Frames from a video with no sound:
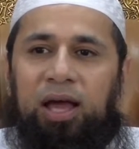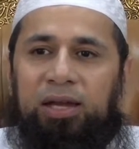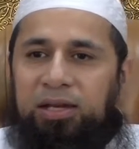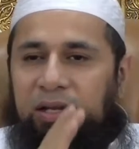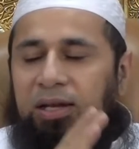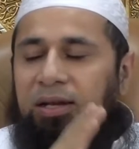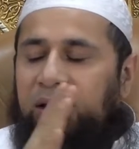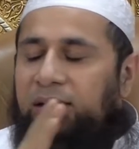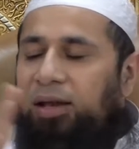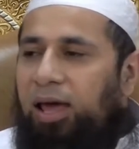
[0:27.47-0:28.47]
And
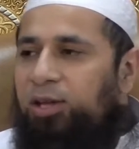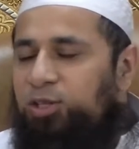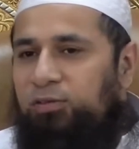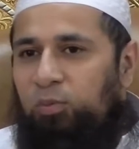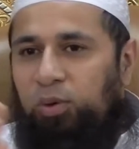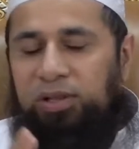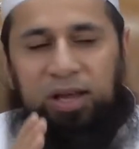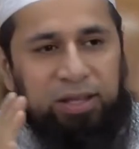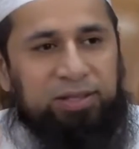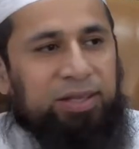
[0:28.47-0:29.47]
in light of
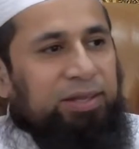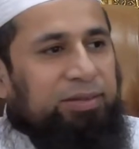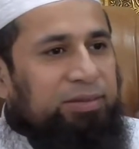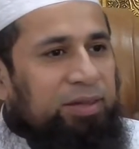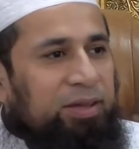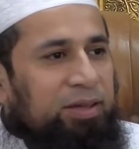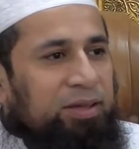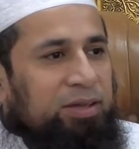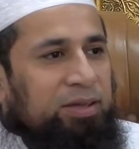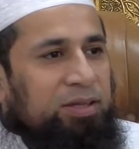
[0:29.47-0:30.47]
the hadith,
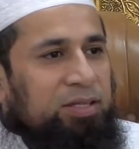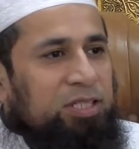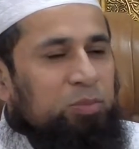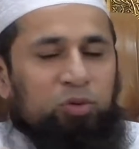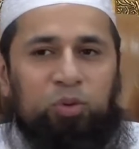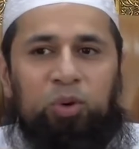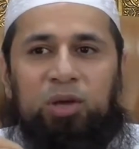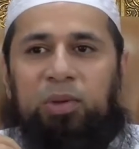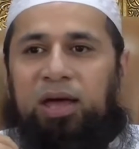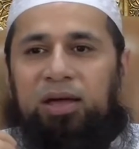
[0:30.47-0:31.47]
some of the
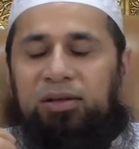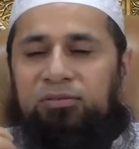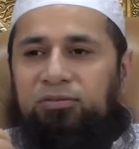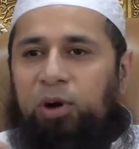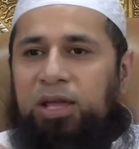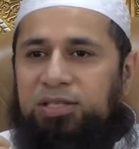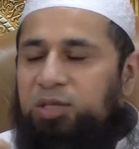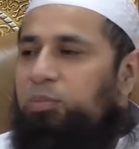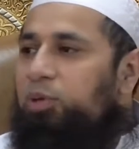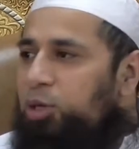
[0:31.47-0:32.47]
ulama
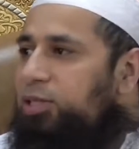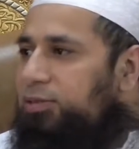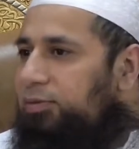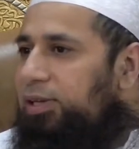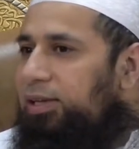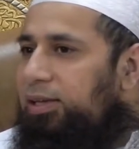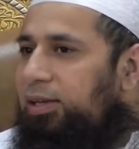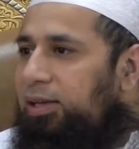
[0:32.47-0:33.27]
phrased it beautifully.